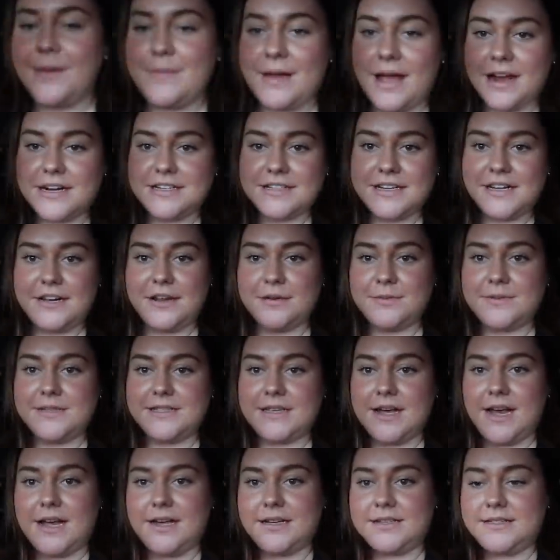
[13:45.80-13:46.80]
I'm actually
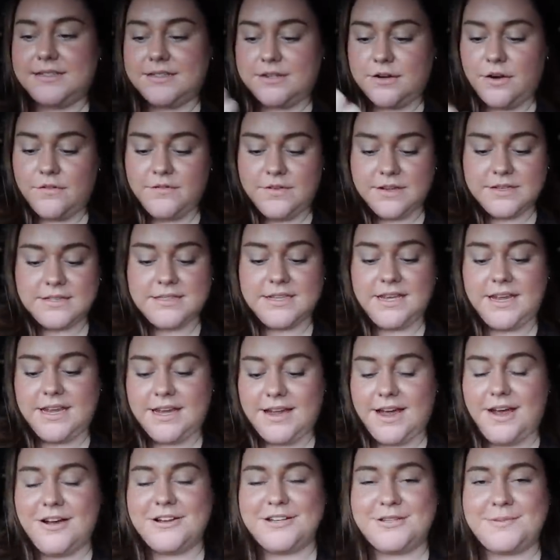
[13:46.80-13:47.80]
obsessed.
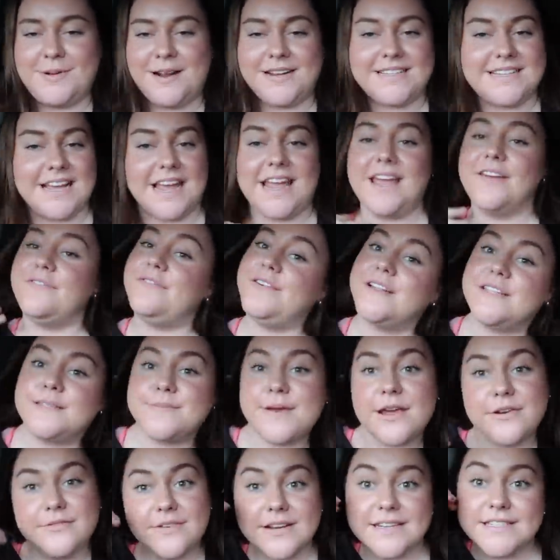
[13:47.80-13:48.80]
Obviously, I was about to say it fits
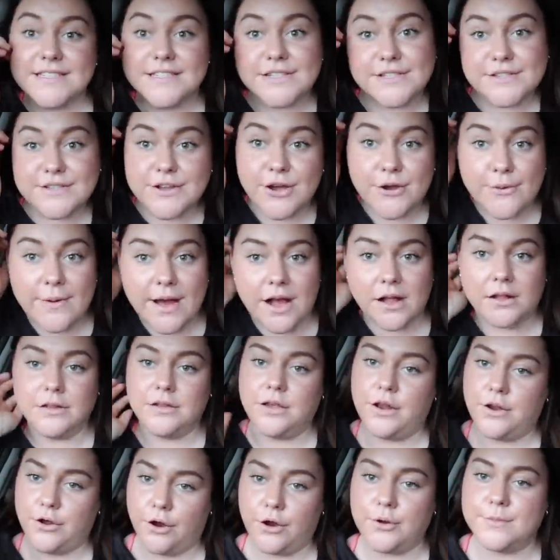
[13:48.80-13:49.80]
my wrist so well.
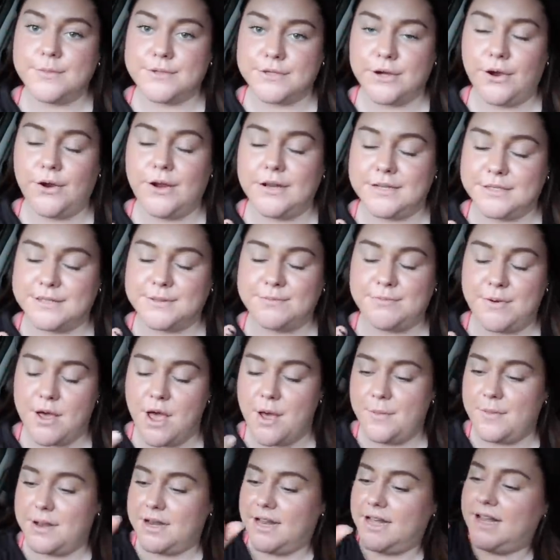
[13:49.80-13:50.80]
You'd hope so. It's
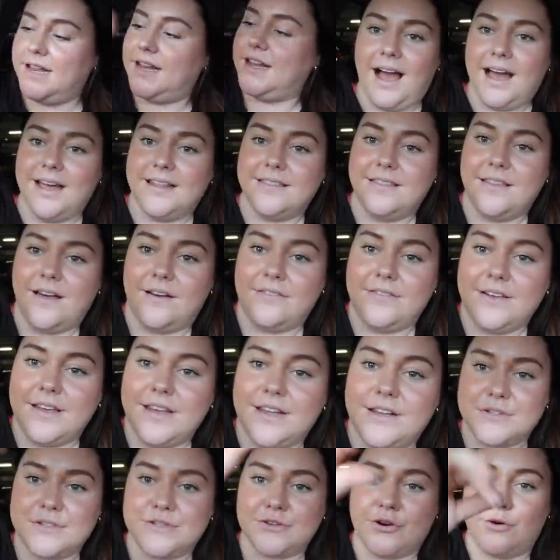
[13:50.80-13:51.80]
permanent. I love
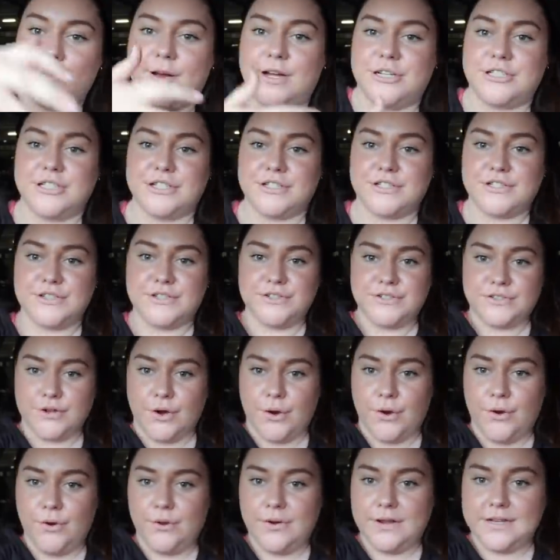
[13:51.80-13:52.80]
it so much. It's
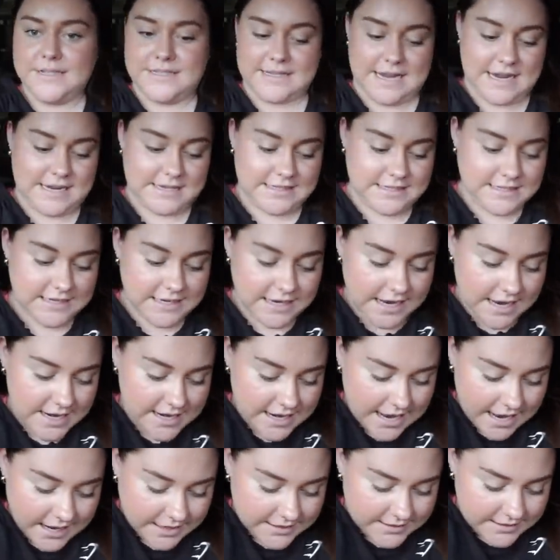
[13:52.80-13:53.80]
so dainty and
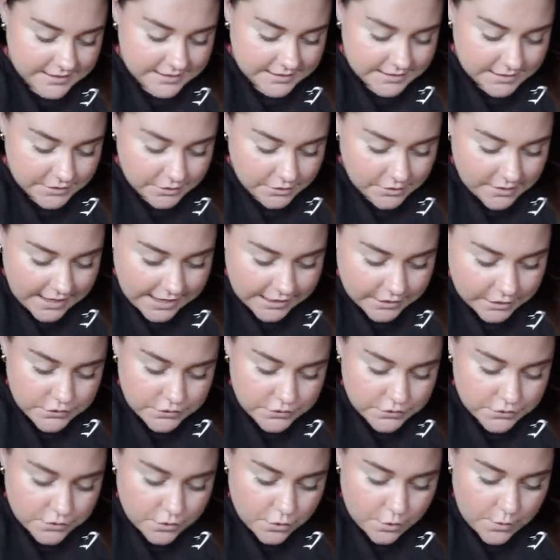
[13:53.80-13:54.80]
it has these little like
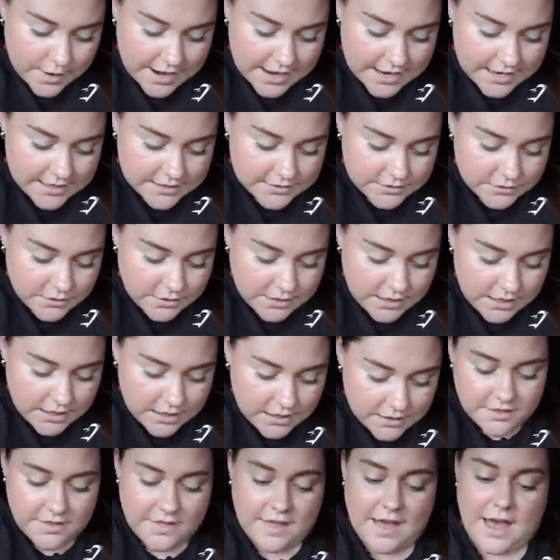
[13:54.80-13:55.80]
squares on
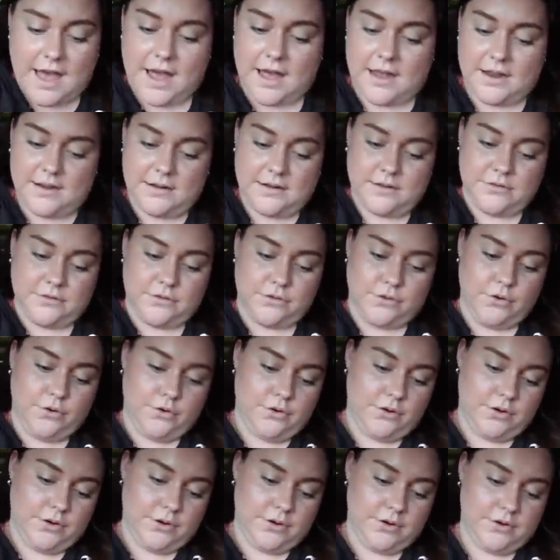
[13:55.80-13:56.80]
it that
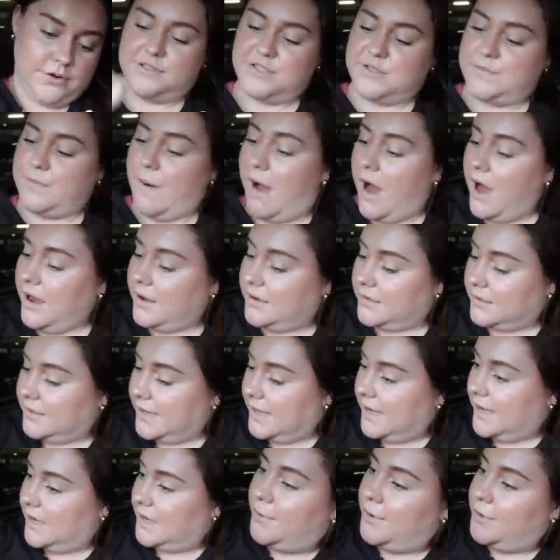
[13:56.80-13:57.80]
look
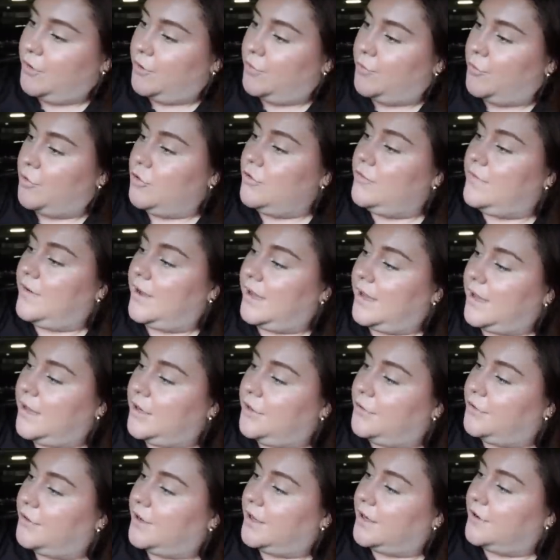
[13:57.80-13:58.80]
sparkly when you're moving
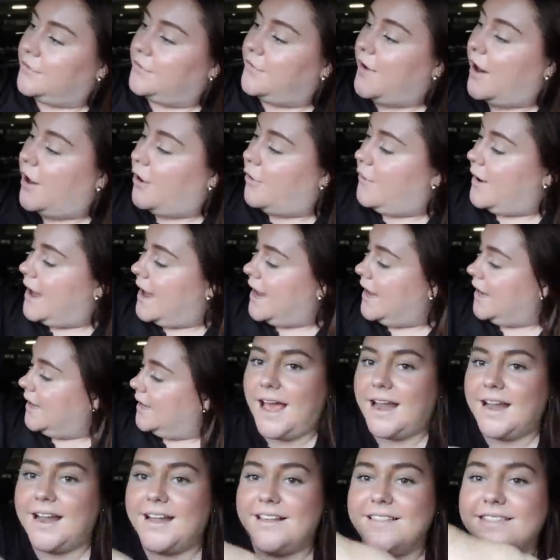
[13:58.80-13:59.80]
and you look at it far away,
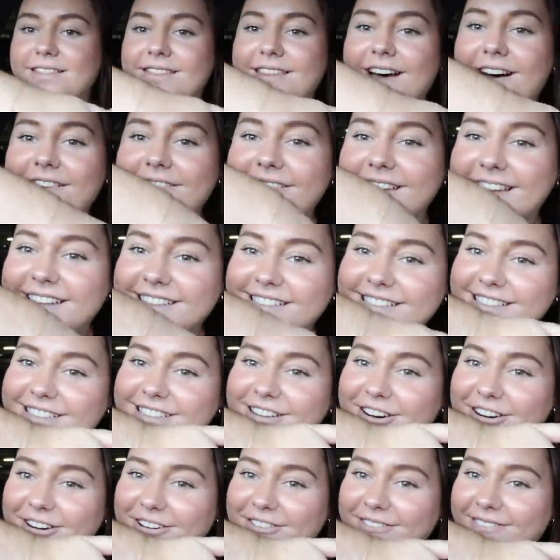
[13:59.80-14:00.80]
and I love it
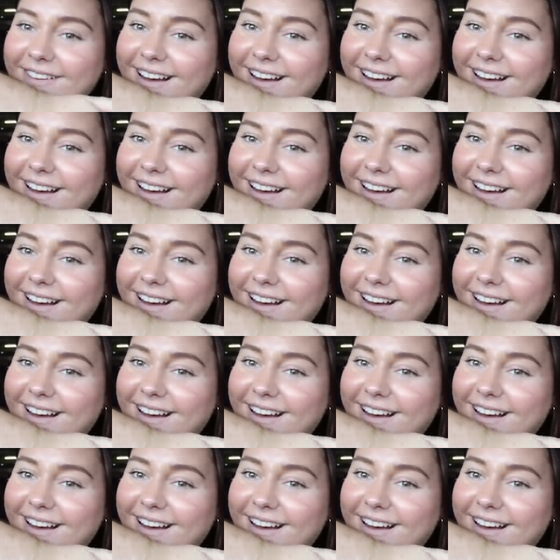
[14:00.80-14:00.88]
so